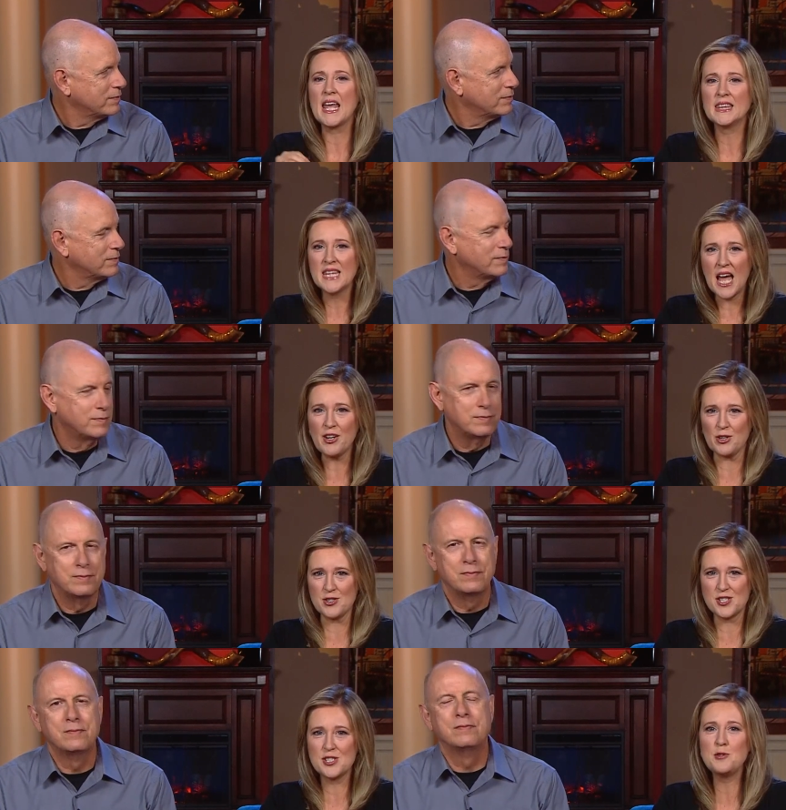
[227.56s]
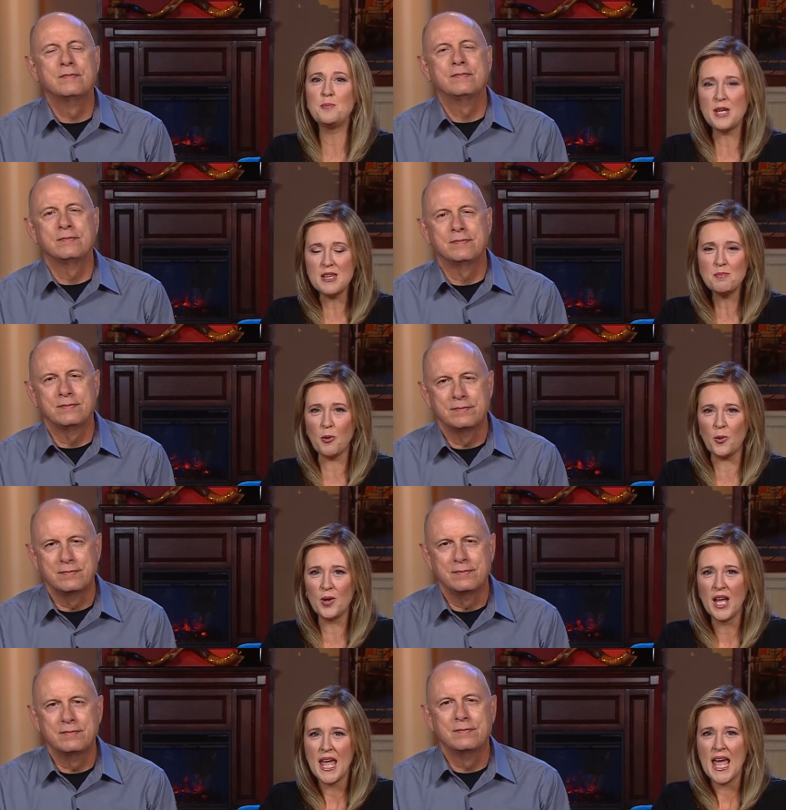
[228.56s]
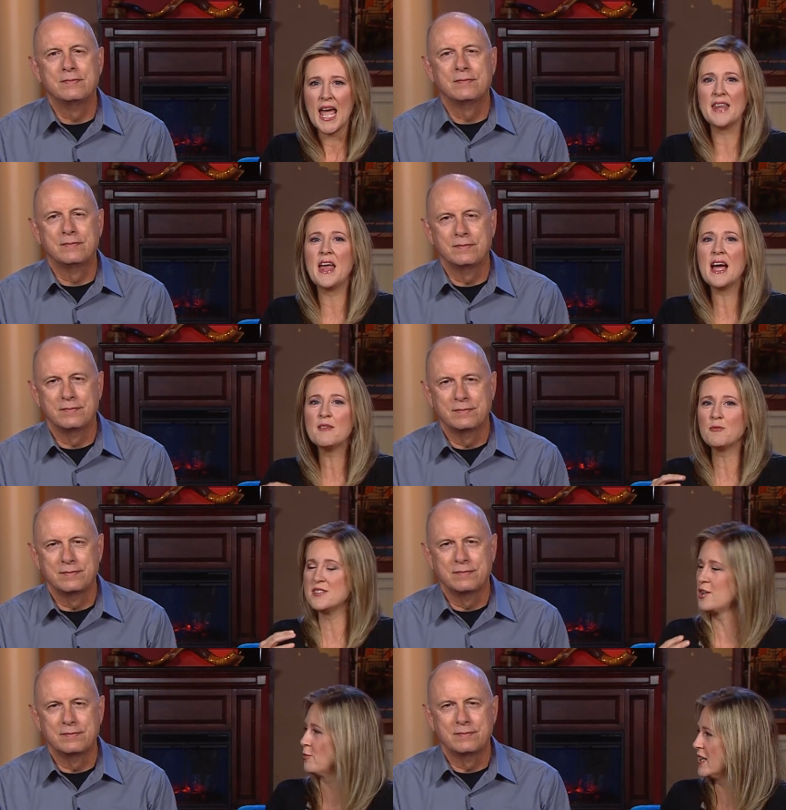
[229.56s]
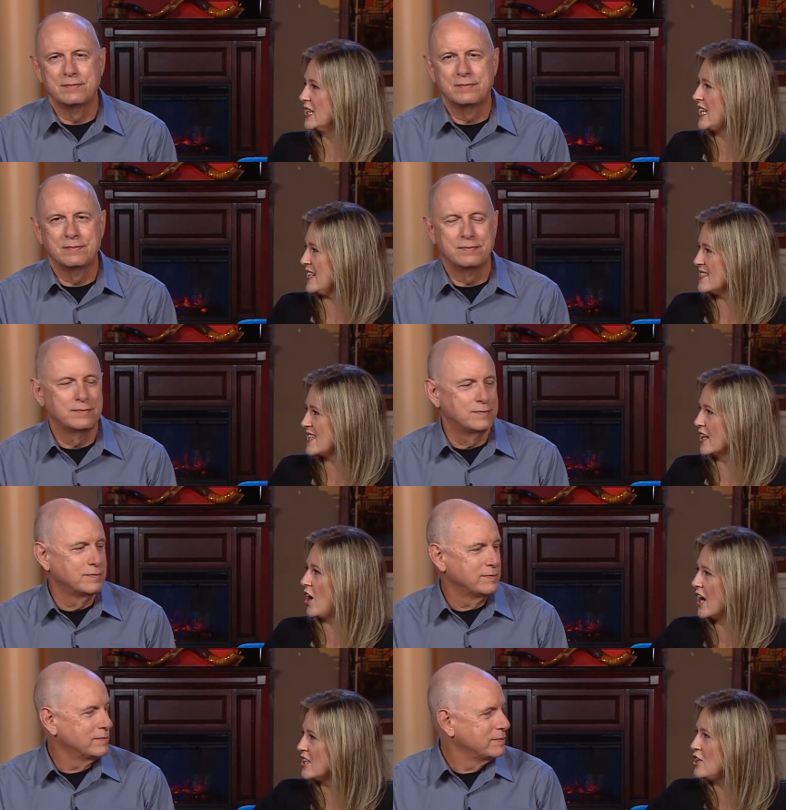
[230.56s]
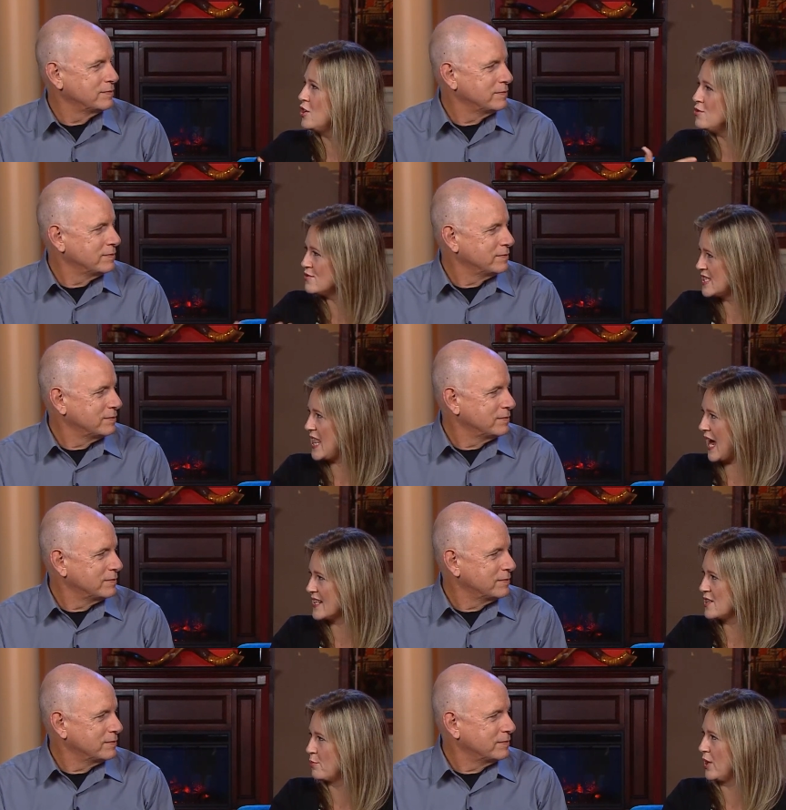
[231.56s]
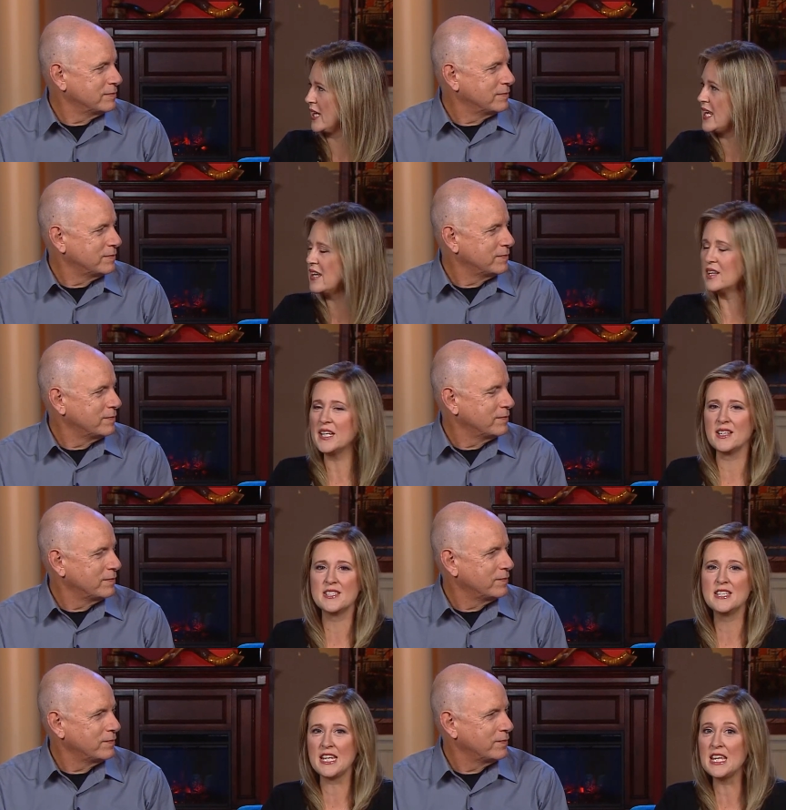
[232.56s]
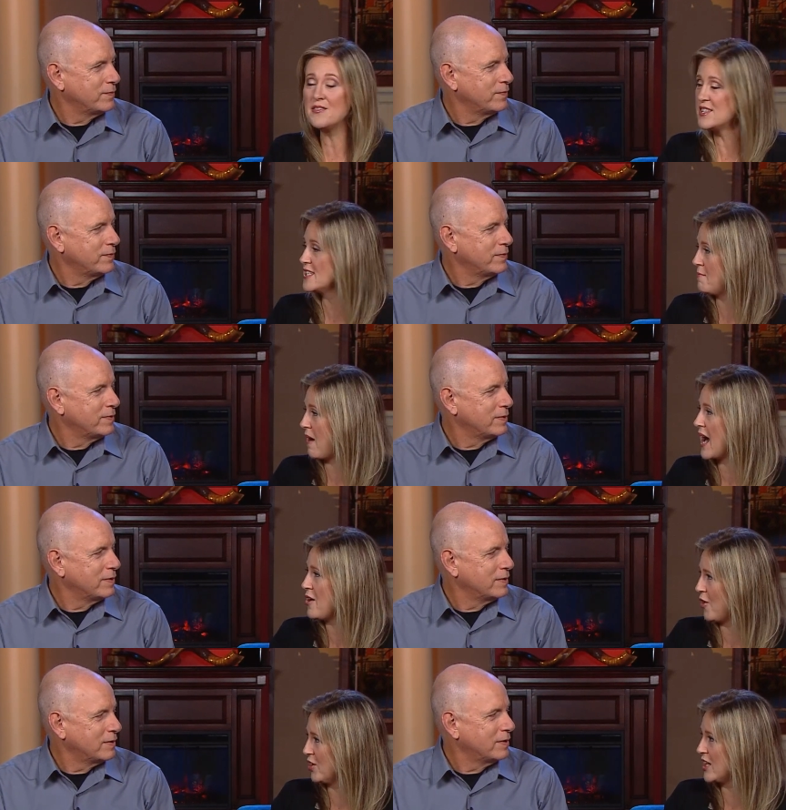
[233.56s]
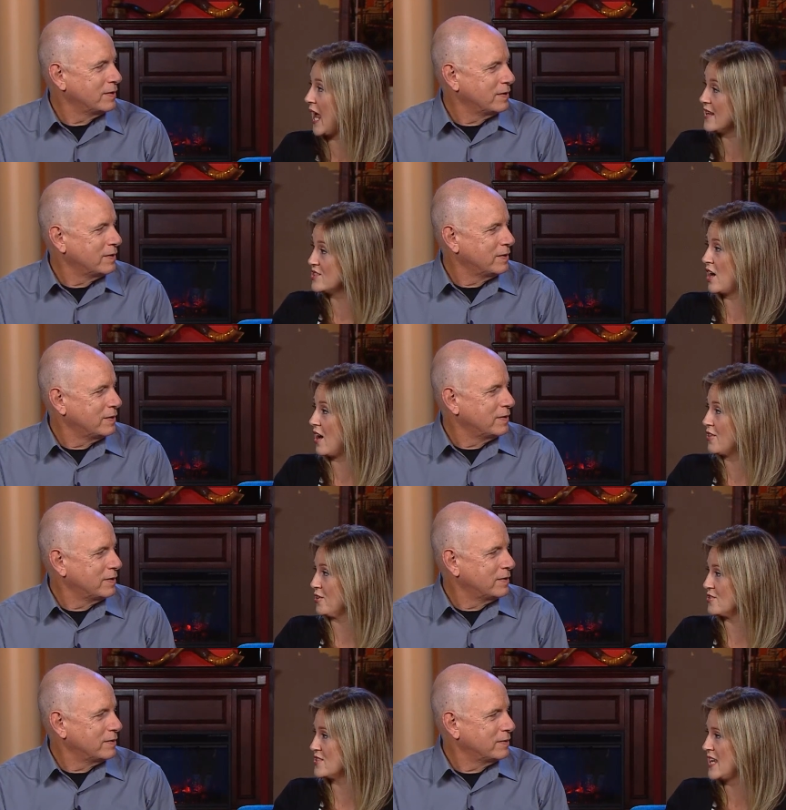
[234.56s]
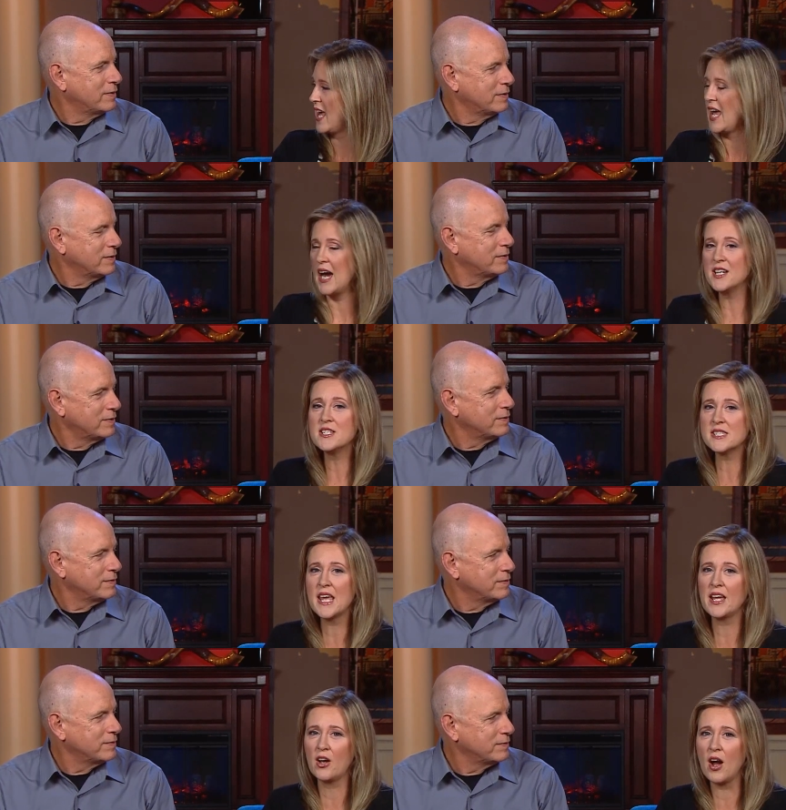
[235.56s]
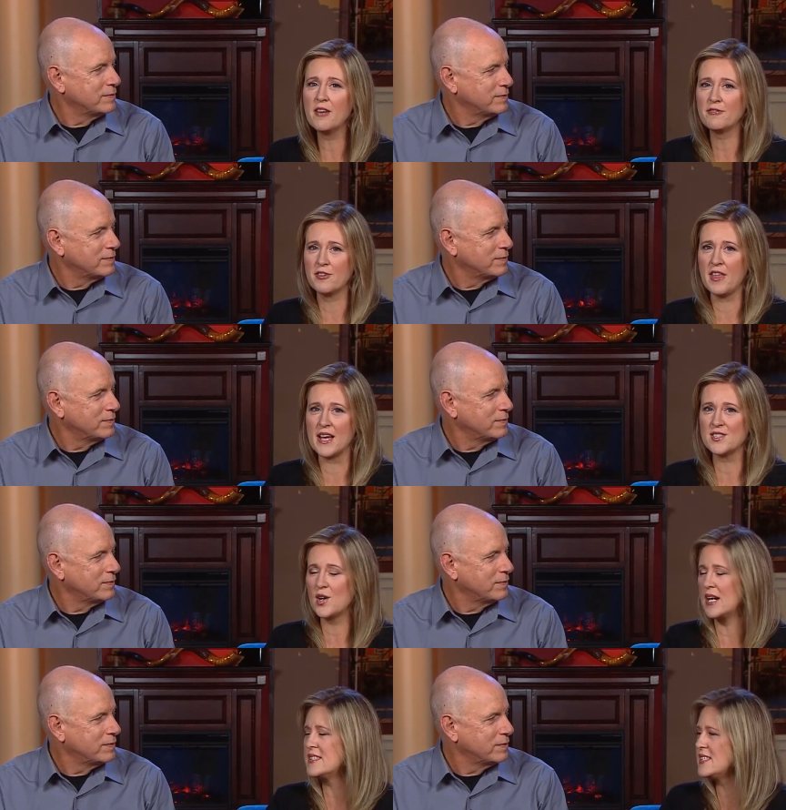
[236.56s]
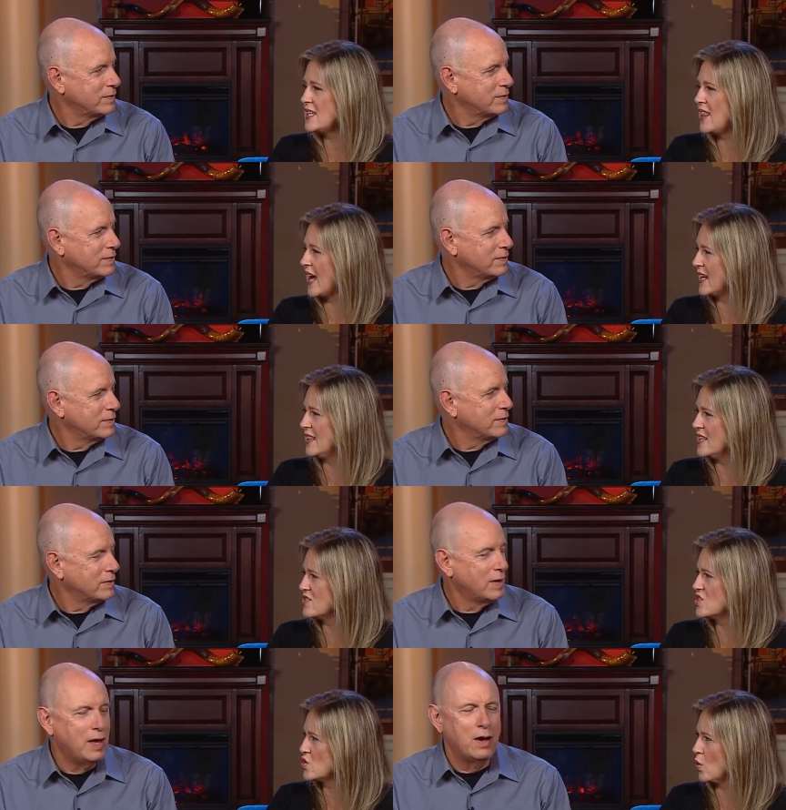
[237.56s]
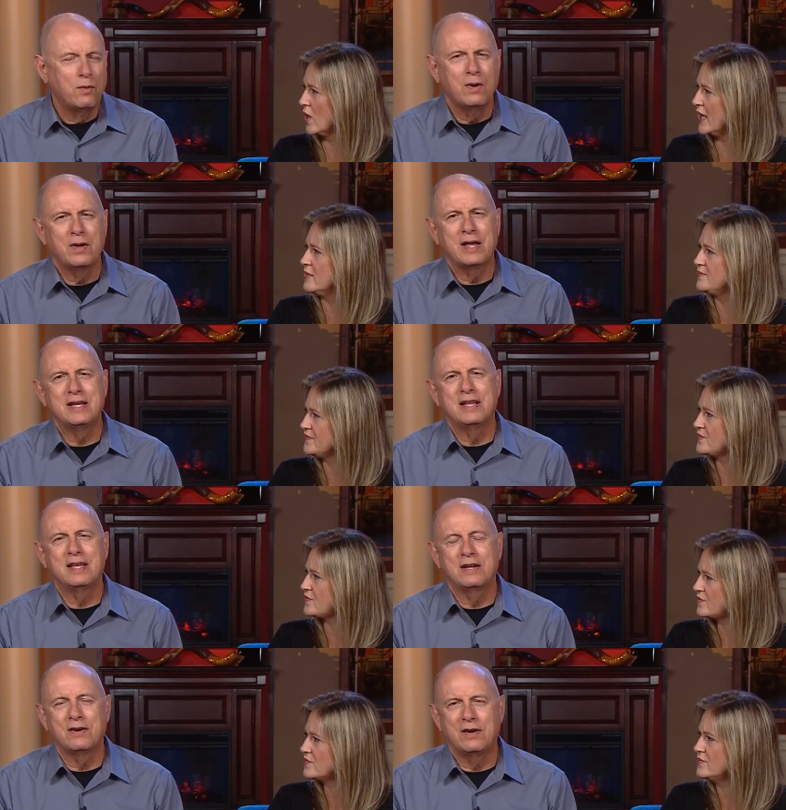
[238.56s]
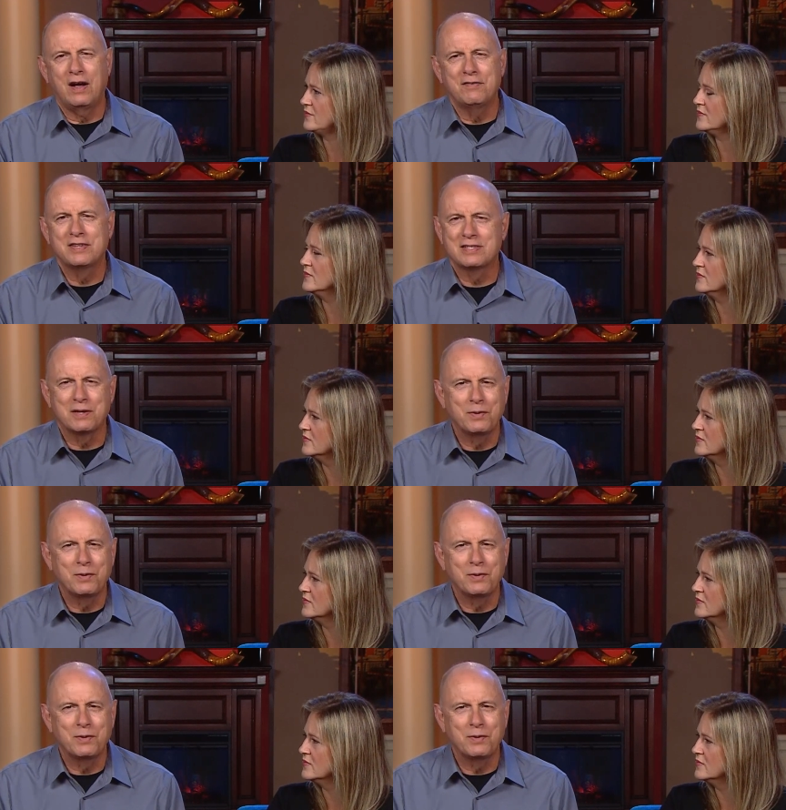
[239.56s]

Speaker 1: letters to people. And that was a release. God used that to bring healing even to my heart and to others. I just thank God for that. So I see that in this story. Well,
Speaker 2: and, you know, obviously